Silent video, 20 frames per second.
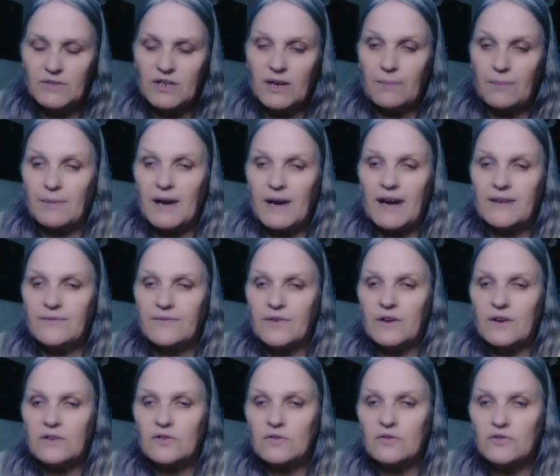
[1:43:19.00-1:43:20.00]
She applied
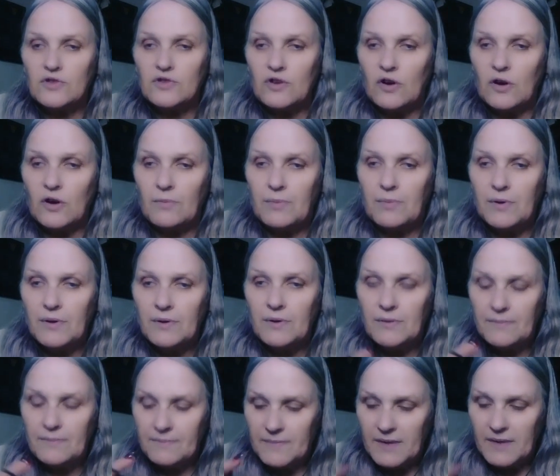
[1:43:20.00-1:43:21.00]
for a new job,
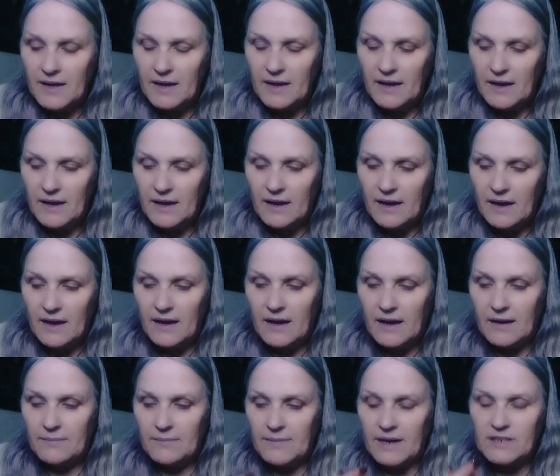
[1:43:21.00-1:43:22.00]

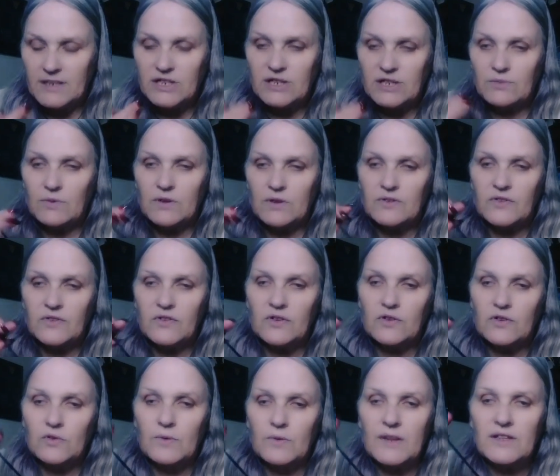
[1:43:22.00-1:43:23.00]
and she wants
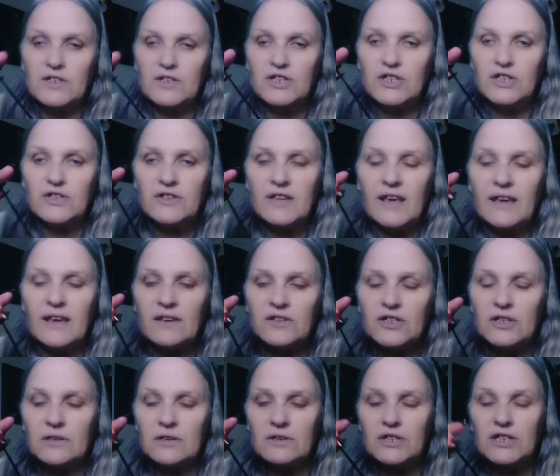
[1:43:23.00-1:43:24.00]
to know whether
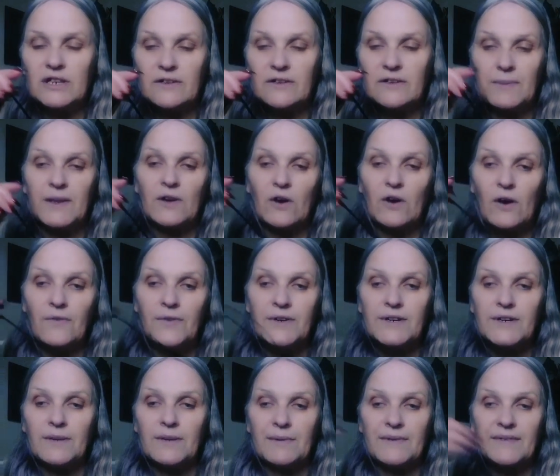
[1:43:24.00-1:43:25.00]
she's been
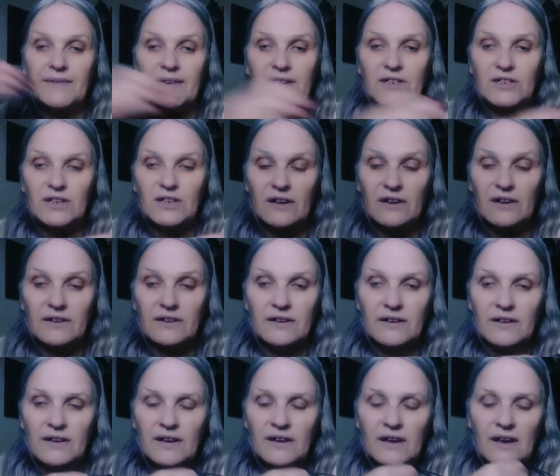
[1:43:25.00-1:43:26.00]
offered a
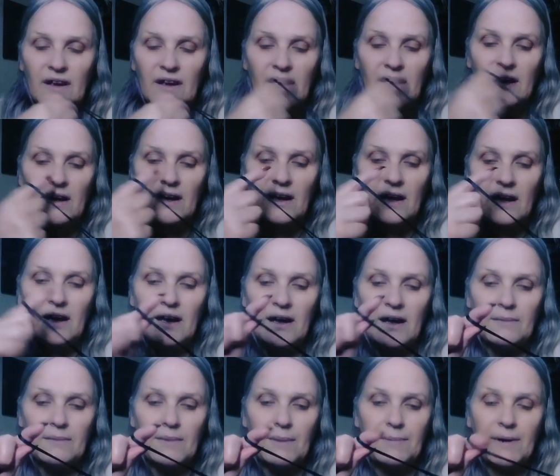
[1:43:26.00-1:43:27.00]
position,
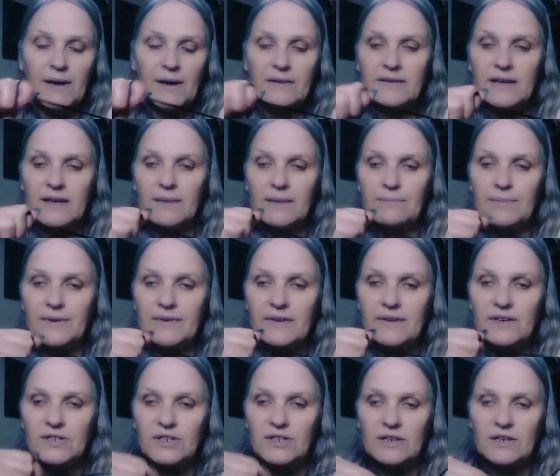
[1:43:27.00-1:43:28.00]
a part-time
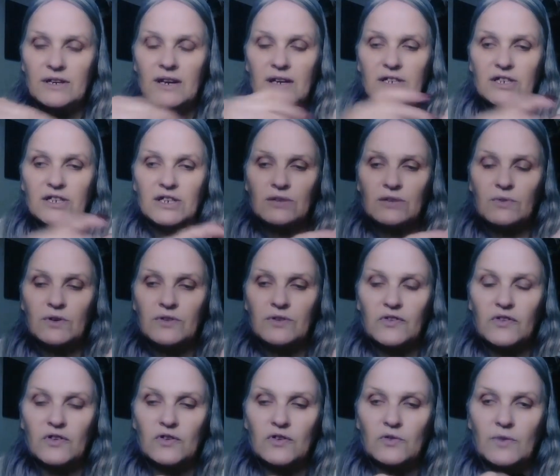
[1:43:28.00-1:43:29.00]
position, and she
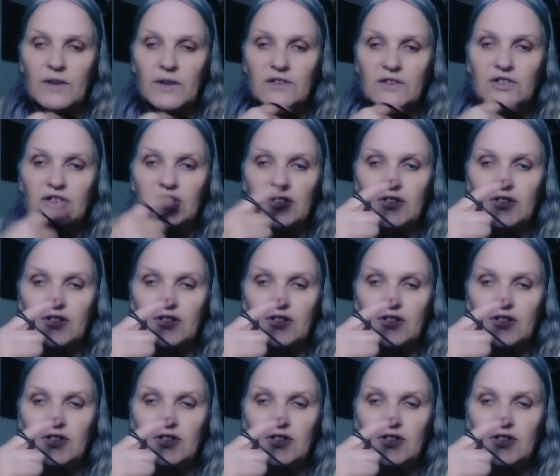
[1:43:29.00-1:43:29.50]
wants to know whether